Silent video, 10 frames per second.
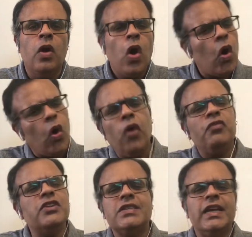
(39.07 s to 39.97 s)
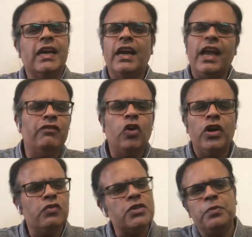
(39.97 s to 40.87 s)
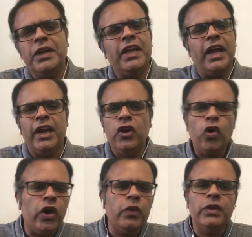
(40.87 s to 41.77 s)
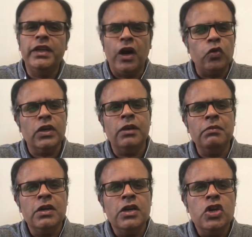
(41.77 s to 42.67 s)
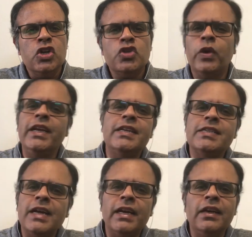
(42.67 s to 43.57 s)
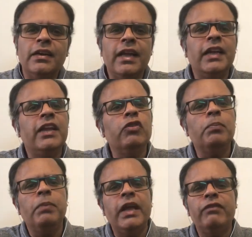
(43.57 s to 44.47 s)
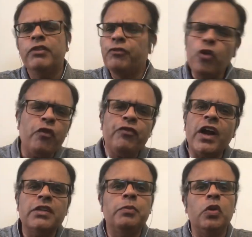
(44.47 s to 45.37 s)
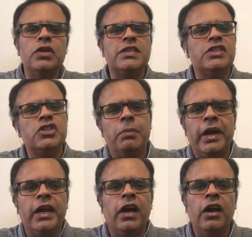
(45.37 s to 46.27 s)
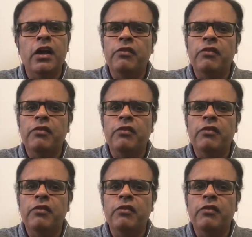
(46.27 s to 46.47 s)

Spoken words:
Obviously, Clive Lloyd was pretty annoyed with the outcome, so he decided that he would play with 4 fast bowlers at Jamaica for